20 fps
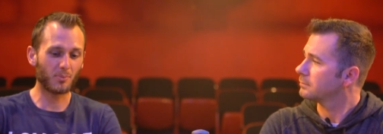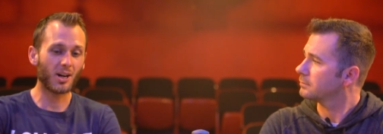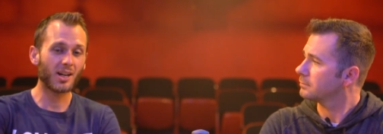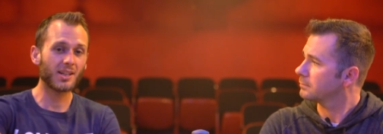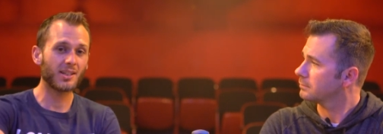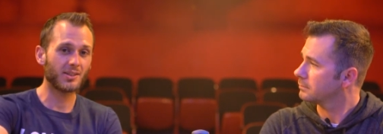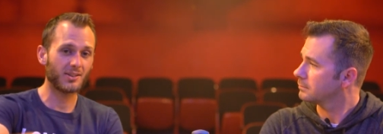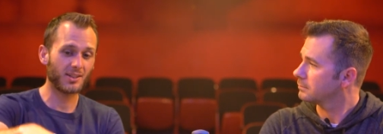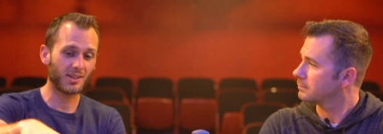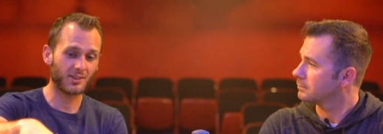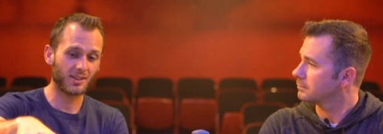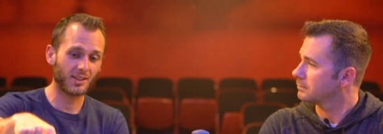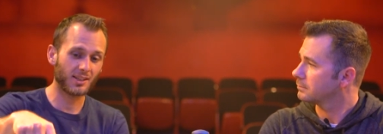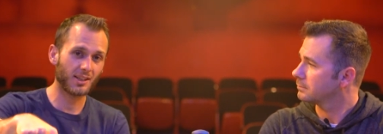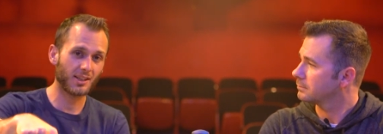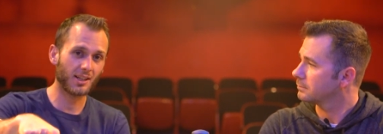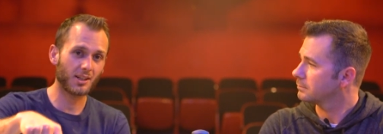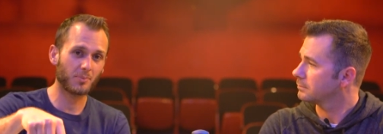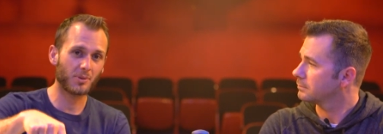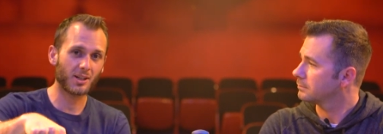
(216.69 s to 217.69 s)
Speaker 1: Mine is
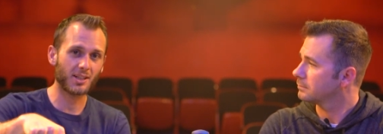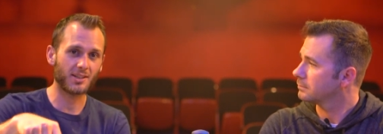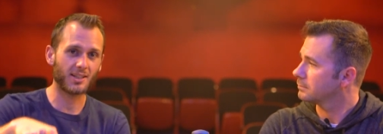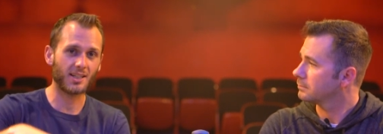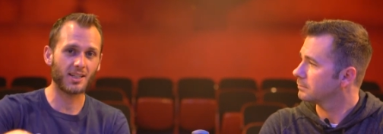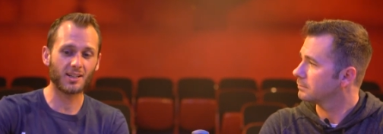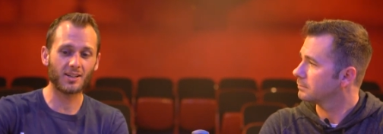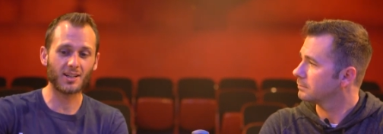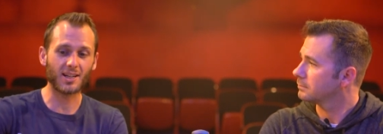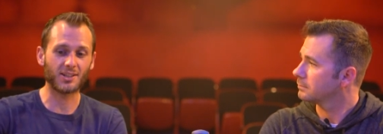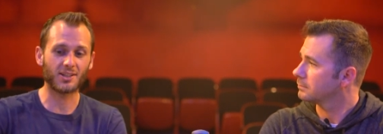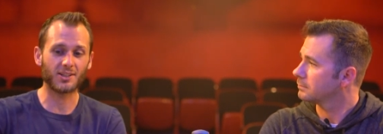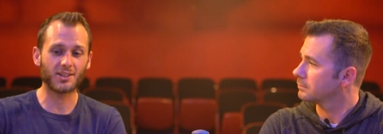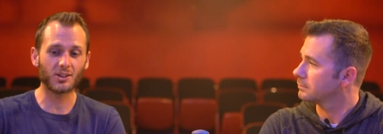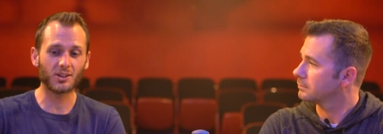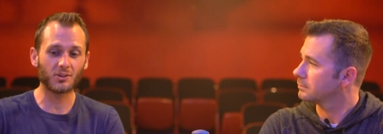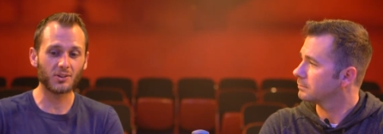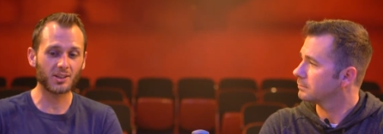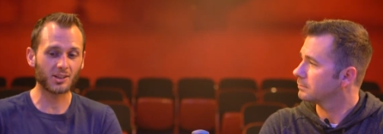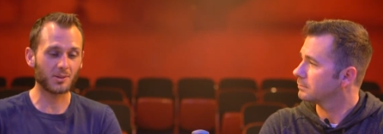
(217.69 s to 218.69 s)
16 gigabytes here and
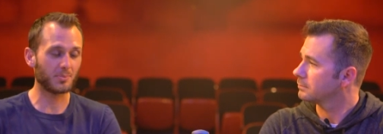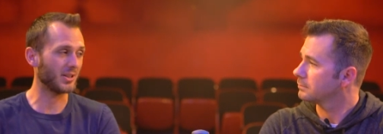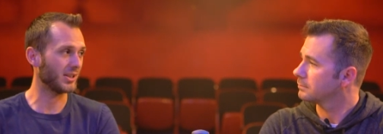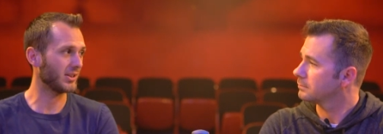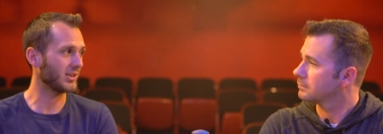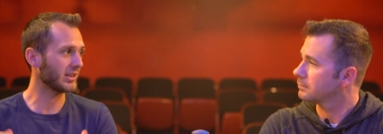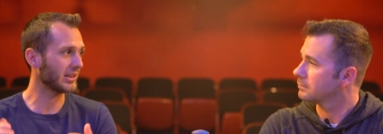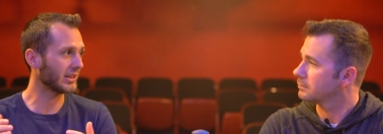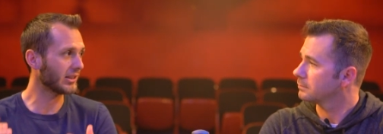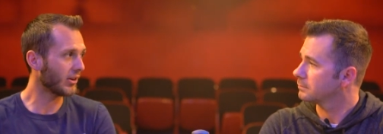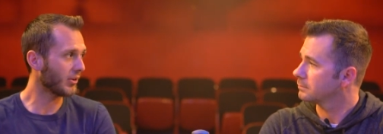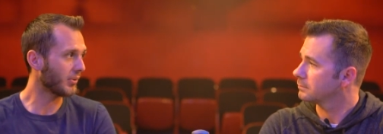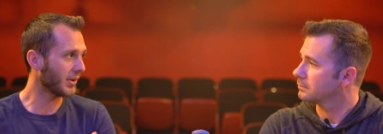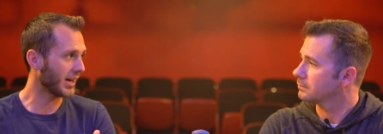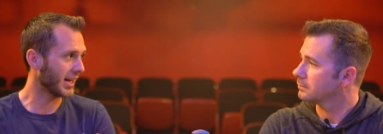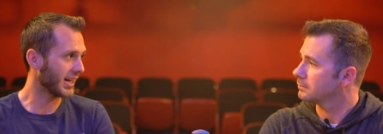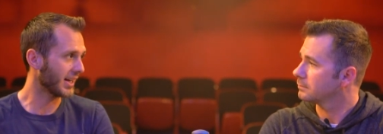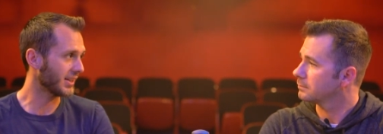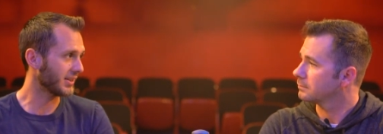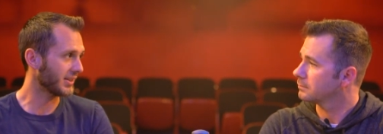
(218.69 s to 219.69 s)
still this can be slow
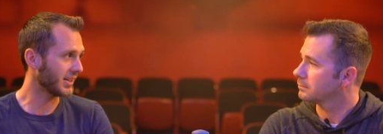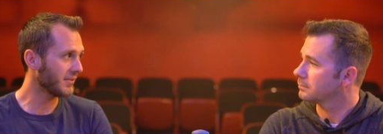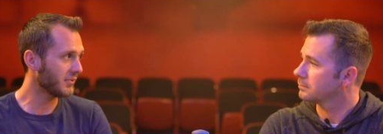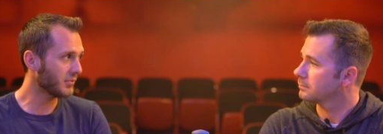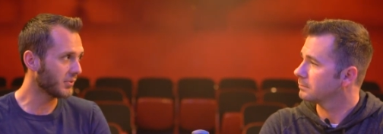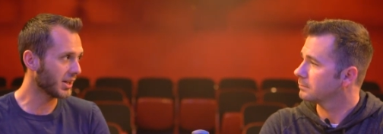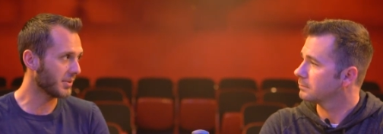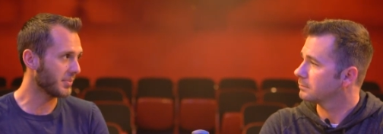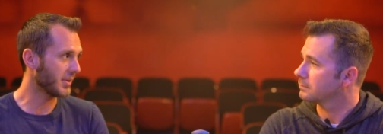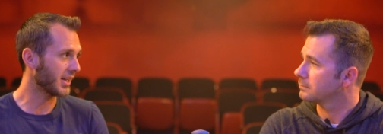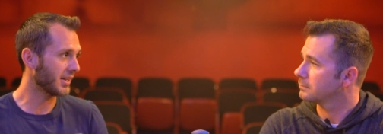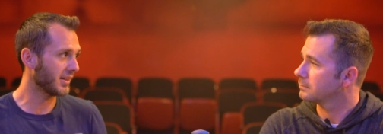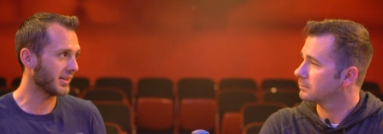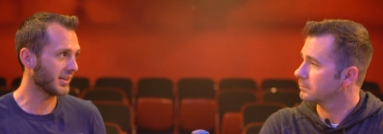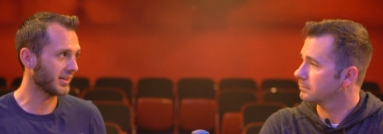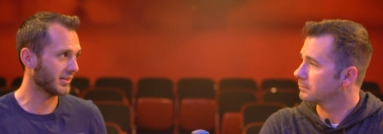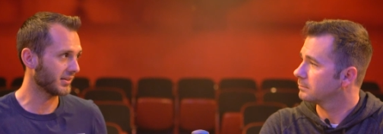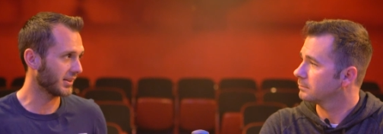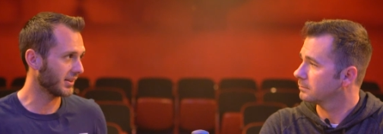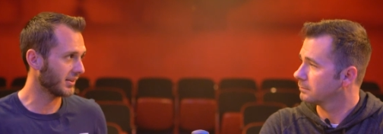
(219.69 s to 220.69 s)
as, even when I'm
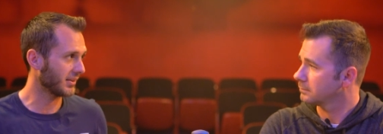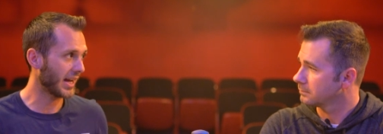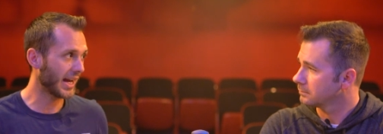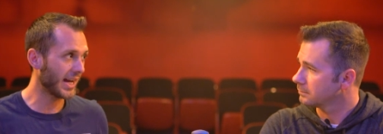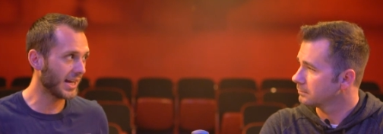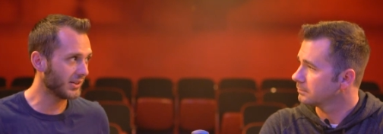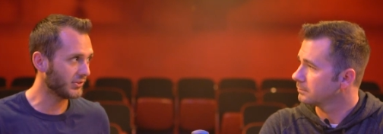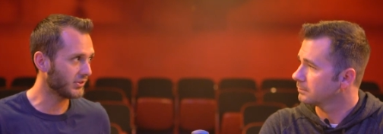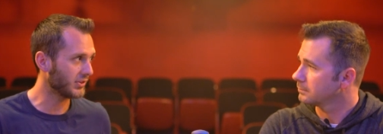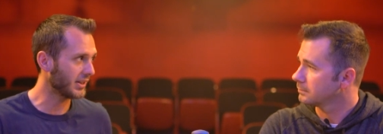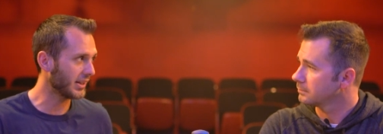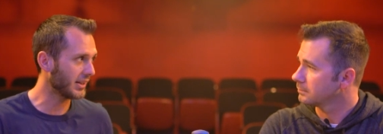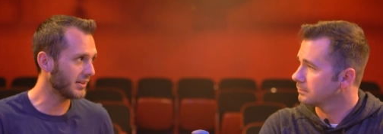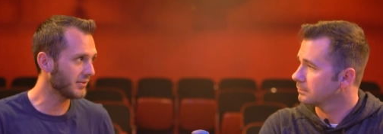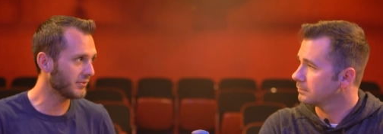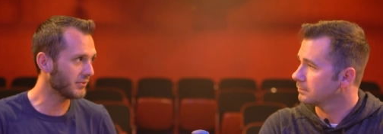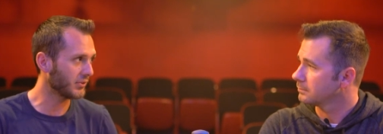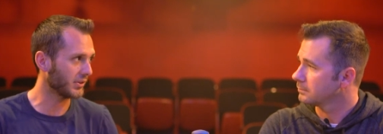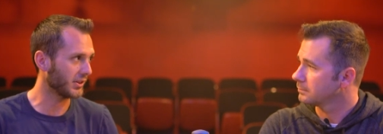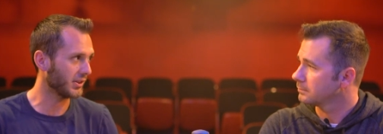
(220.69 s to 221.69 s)
editing like
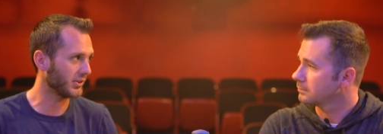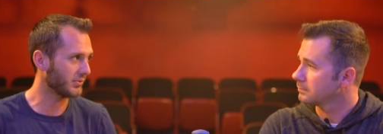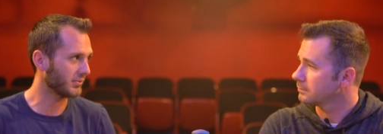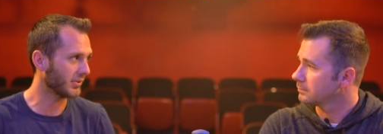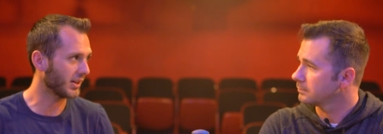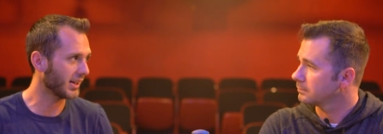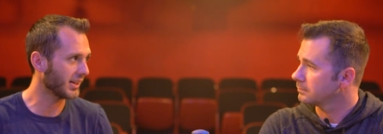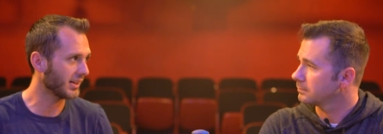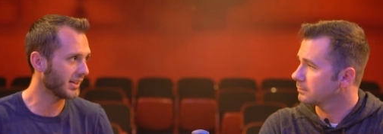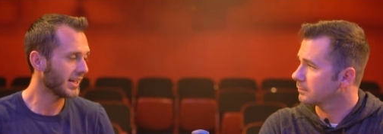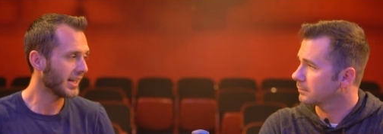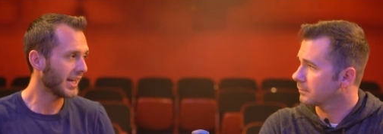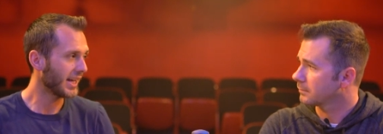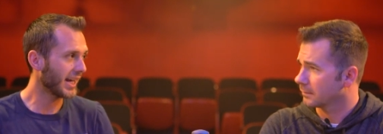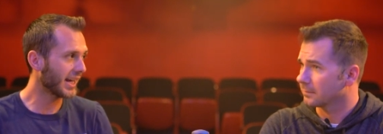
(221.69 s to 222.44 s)
HD footage, right?